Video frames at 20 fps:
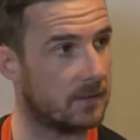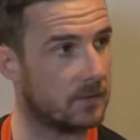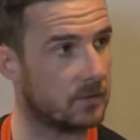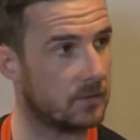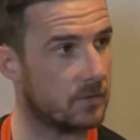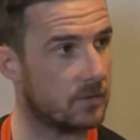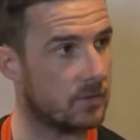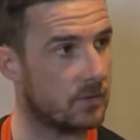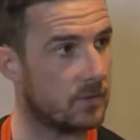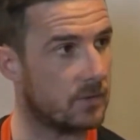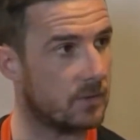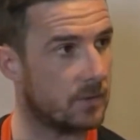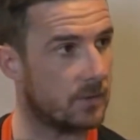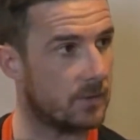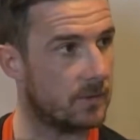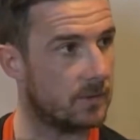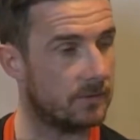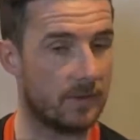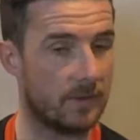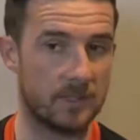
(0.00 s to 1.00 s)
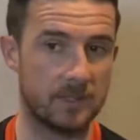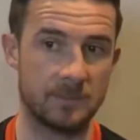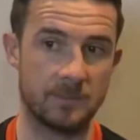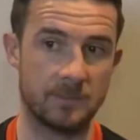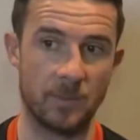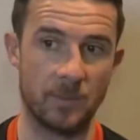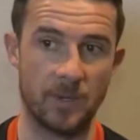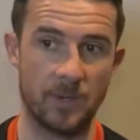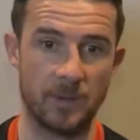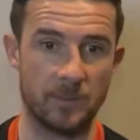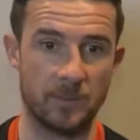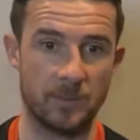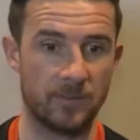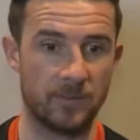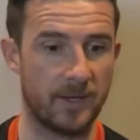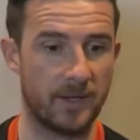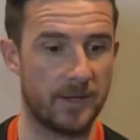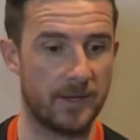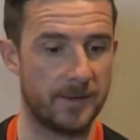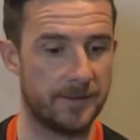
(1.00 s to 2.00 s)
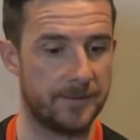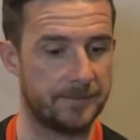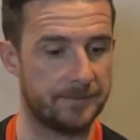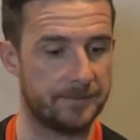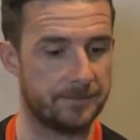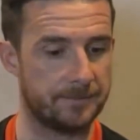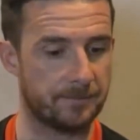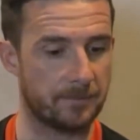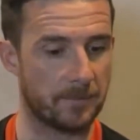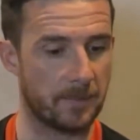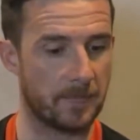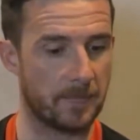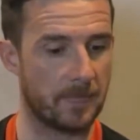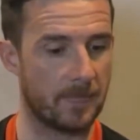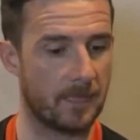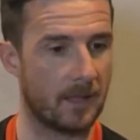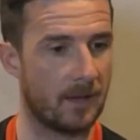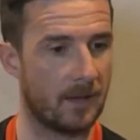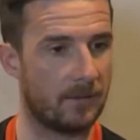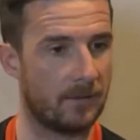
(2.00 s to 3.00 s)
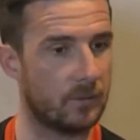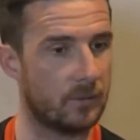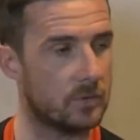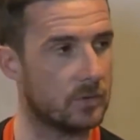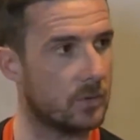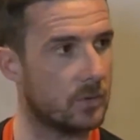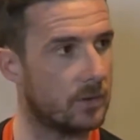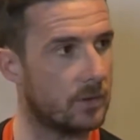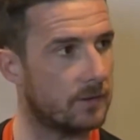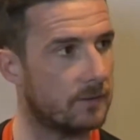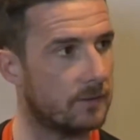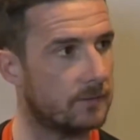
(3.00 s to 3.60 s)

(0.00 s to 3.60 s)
so as far as I'm aware, we've got a full squad.